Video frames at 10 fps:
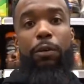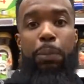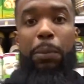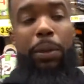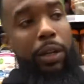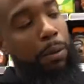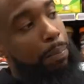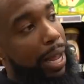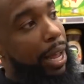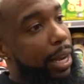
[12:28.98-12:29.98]
them people look
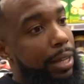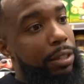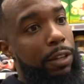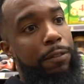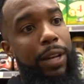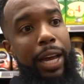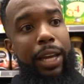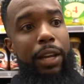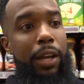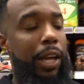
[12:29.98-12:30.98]
bad as if
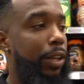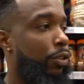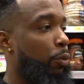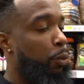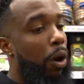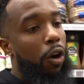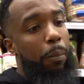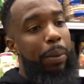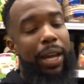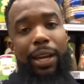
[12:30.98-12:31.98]
like it's wrong
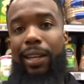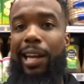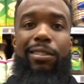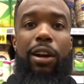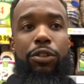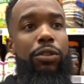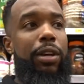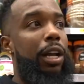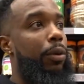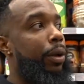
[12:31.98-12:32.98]
being lactose
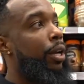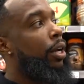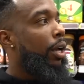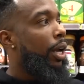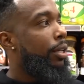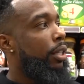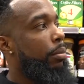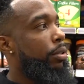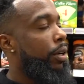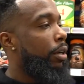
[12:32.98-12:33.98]
intolerant. Guys, think
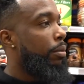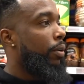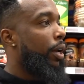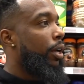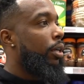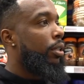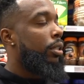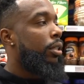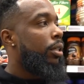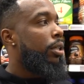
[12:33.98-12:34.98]
about it right here, bro, right?
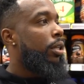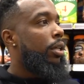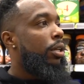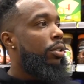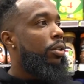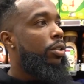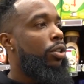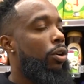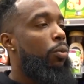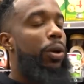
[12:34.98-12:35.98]

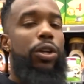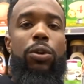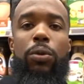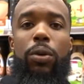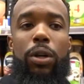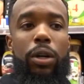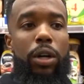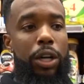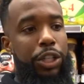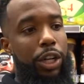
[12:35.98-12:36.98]
So when you
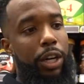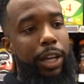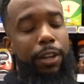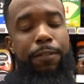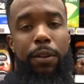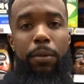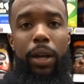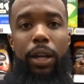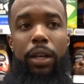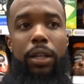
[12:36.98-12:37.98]
uh, an infant,
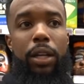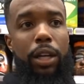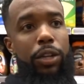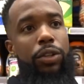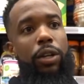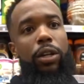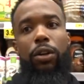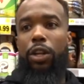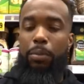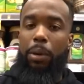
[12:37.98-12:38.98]
right, and you sucking
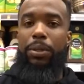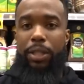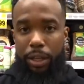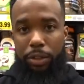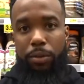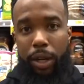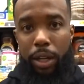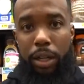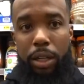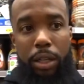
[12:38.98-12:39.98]
on your mama titties, right?
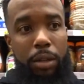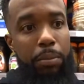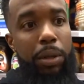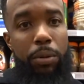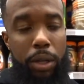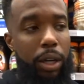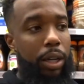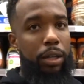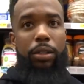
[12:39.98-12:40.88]
Be real, right?